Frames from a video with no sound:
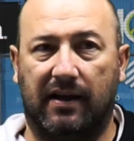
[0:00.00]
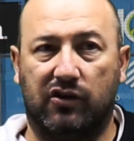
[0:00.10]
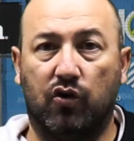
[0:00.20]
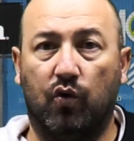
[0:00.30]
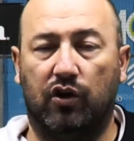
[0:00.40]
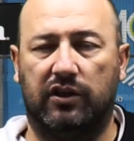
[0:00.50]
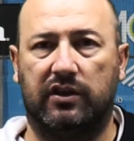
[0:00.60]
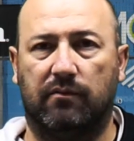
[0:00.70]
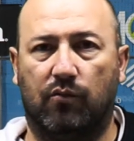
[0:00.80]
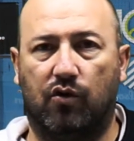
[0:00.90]

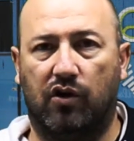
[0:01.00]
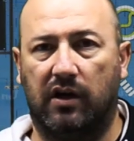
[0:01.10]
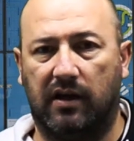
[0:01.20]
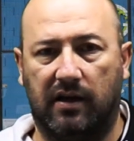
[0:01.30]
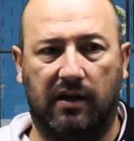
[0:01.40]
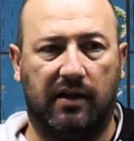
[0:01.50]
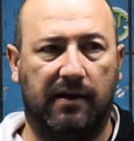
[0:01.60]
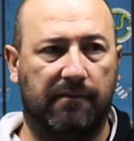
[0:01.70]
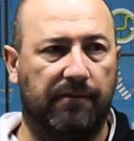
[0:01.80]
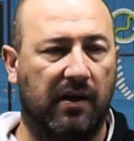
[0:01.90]
tools,
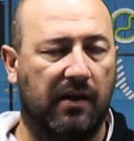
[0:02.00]
more